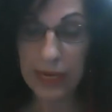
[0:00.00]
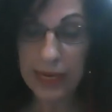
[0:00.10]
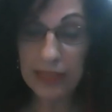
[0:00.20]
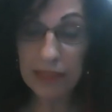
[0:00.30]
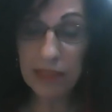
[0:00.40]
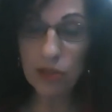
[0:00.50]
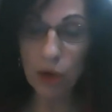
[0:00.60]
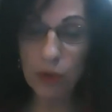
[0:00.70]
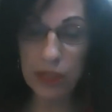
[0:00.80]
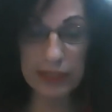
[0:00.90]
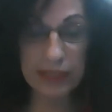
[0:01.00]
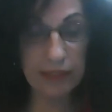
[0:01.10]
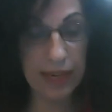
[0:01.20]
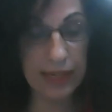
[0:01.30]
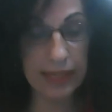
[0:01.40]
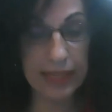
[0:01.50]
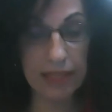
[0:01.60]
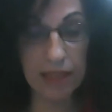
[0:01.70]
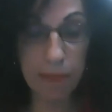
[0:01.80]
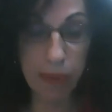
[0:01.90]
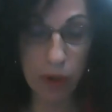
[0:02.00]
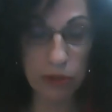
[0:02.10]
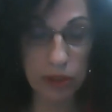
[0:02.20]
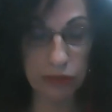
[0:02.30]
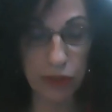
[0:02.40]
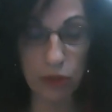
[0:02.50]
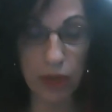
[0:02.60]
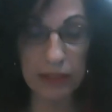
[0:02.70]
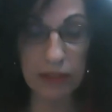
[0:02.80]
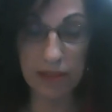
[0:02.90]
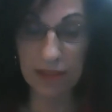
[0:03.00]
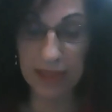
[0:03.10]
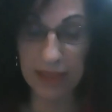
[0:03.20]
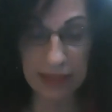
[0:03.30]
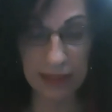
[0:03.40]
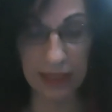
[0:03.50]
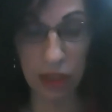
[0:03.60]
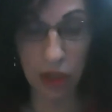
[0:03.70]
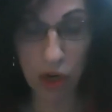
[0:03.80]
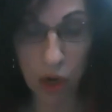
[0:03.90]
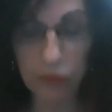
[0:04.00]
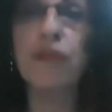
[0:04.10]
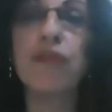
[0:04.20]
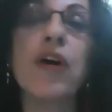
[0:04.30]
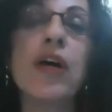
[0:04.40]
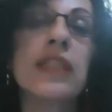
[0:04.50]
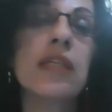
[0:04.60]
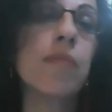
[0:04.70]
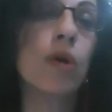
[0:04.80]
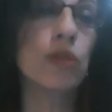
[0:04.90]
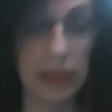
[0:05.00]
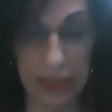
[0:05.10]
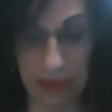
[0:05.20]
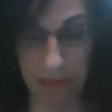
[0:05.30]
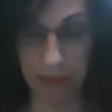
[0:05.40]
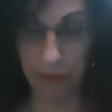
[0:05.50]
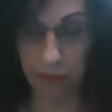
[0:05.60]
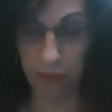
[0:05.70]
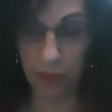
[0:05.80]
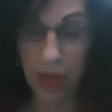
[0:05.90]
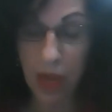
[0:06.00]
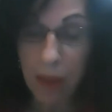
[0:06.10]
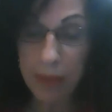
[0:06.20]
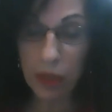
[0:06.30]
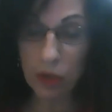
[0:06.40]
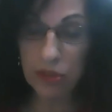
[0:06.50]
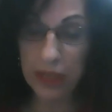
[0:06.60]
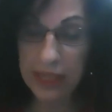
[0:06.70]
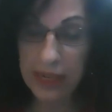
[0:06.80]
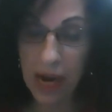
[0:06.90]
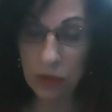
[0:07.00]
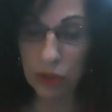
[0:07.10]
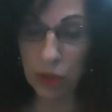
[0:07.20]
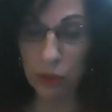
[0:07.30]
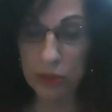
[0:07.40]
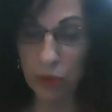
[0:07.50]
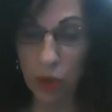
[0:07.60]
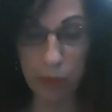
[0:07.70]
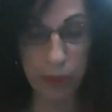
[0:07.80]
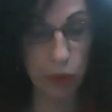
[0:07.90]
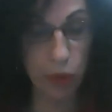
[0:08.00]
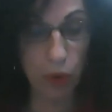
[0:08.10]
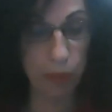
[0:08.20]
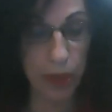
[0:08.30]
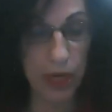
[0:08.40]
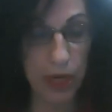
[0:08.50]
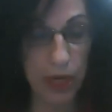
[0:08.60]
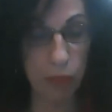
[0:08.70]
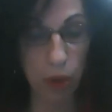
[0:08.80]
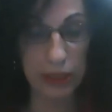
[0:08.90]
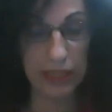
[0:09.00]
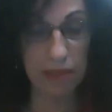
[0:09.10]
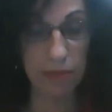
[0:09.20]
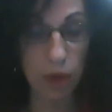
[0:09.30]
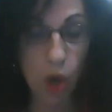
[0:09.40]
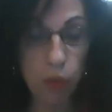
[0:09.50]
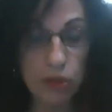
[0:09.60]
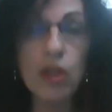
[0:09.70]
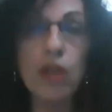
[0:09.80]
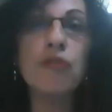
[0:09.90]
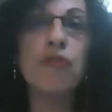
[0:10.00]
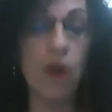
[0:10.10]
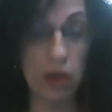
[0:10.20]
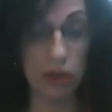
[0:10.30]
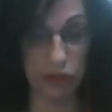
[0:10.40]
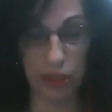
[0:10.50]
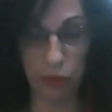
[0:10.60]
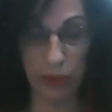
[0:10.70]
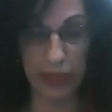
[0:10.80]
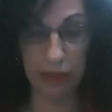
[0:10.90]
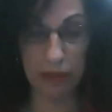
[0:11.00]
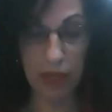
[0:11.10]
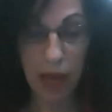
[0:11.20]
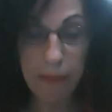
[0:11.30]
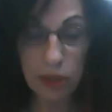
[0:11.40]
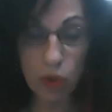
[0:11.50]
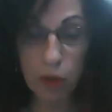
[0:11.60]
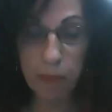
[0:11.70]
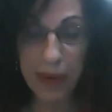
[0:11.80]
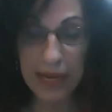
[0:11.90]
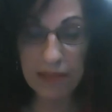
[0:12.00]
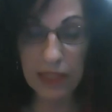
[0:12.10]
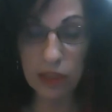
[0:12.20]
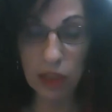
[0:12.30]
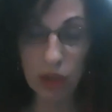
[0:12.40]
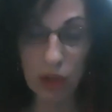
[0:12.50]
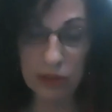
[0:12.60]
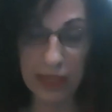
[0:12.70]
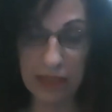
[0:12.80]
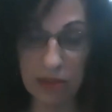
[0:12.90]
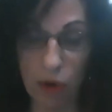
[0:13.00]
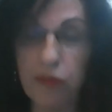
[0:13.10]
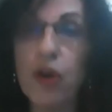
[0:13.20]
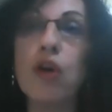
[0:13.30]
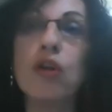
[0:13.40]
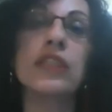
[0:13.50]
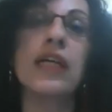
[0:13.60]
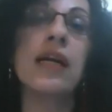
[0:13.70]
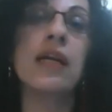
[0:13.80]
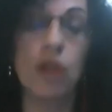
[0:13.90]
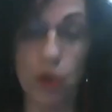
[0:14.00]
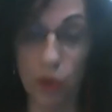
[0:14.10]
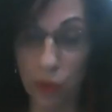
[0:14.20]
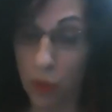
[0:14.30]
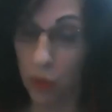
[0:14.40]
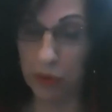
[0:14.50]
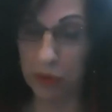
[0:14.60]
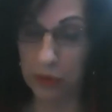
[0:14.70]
This historical detail is important for the understanding of Sephardic modernism, because the encounter with European modernism was not voluntary, but took place in the context of colonial rule.